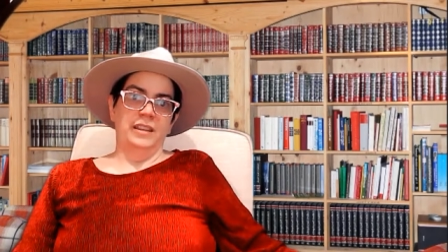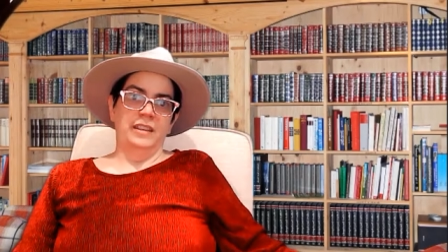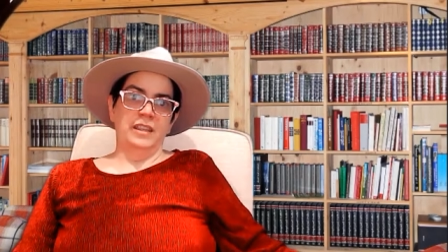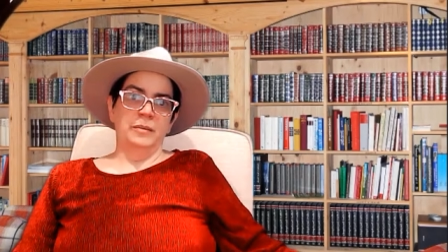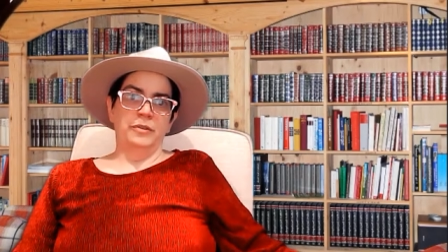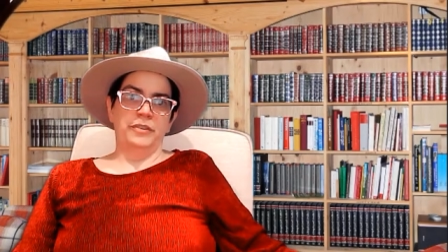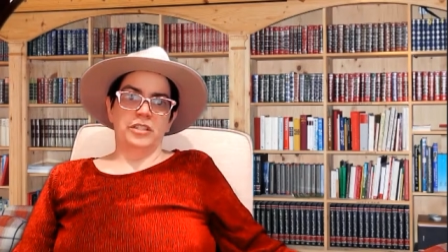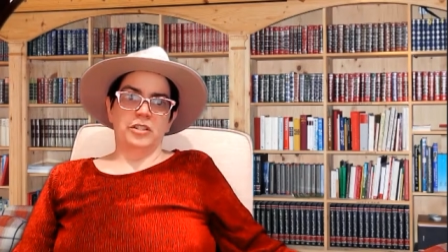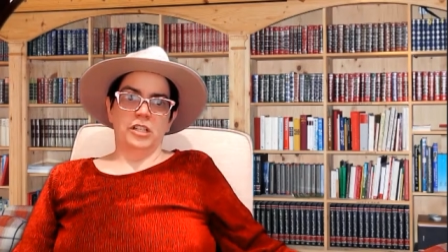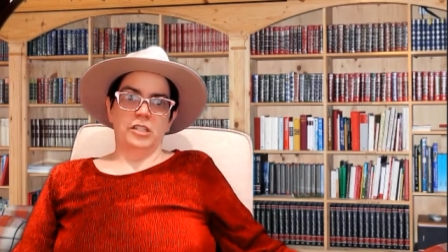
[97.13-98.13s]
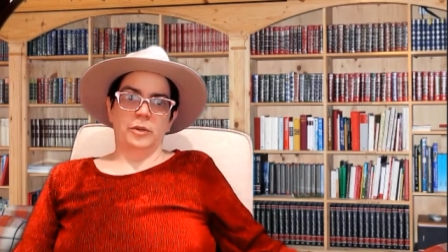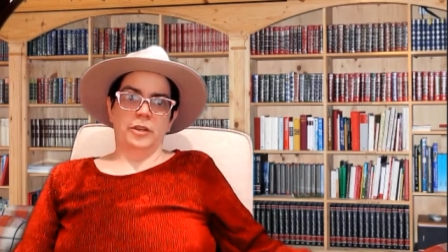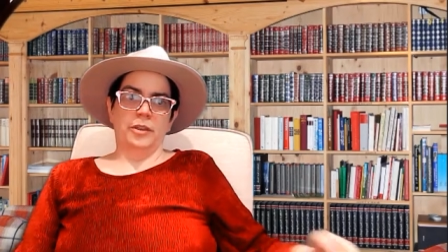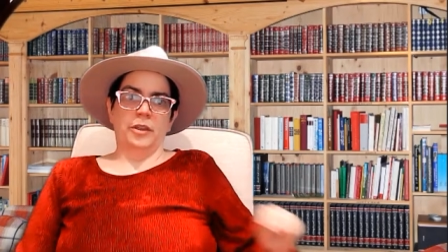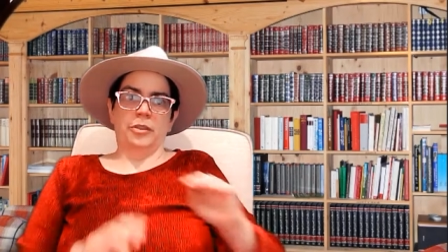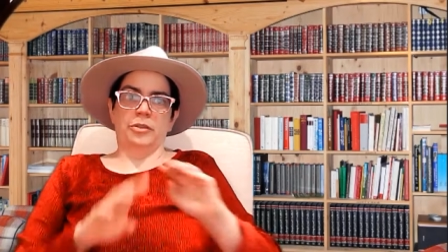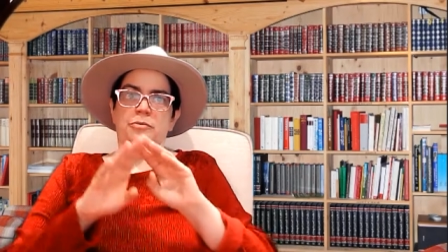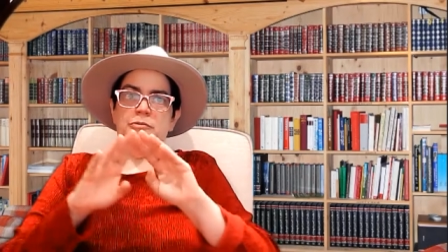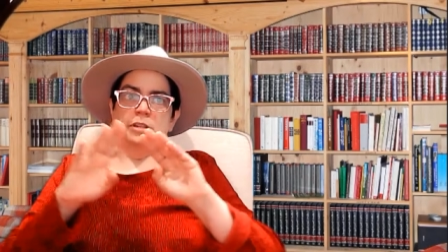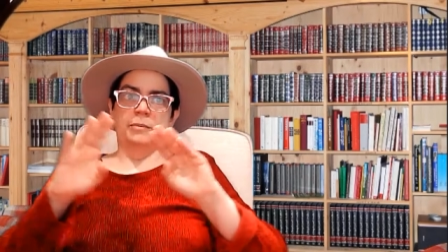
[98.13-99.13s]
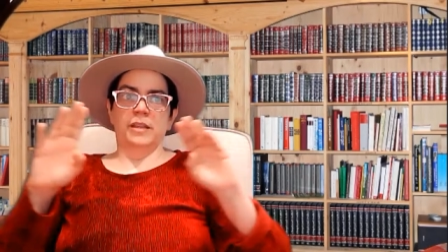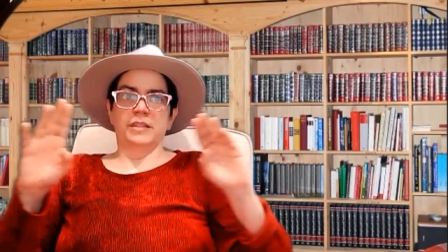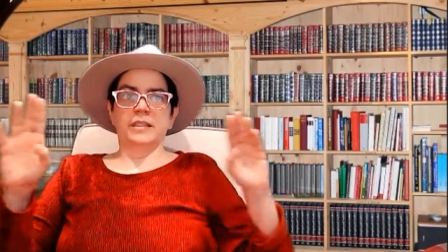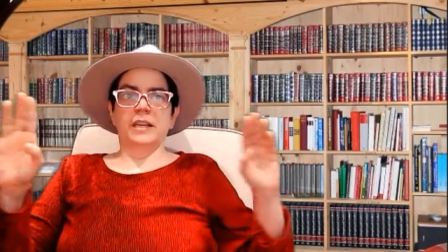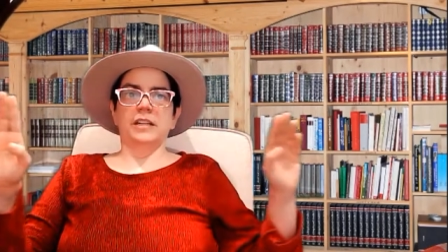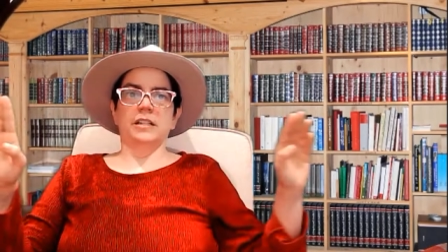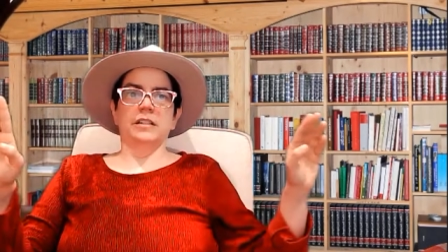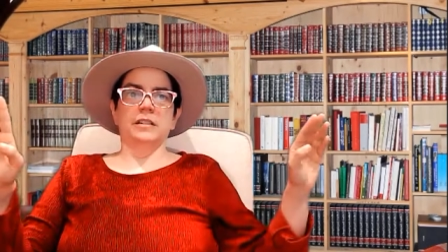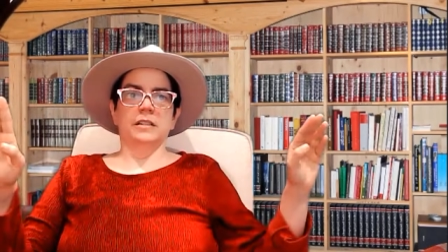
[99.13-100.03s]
Then the movie starts with 3 months later.